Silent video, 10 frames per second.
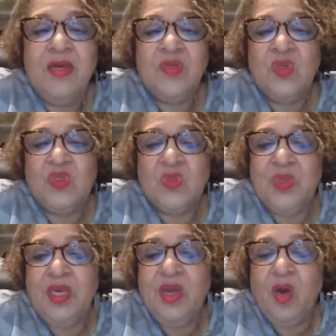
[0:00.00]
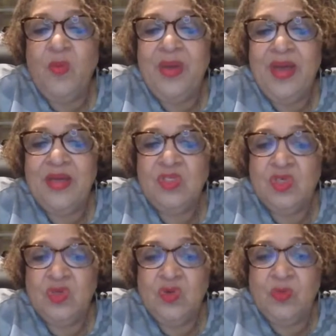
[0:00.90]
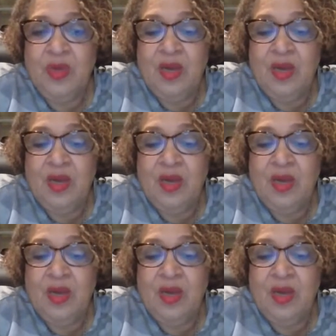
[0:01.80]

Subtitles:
So sweetie, go back to,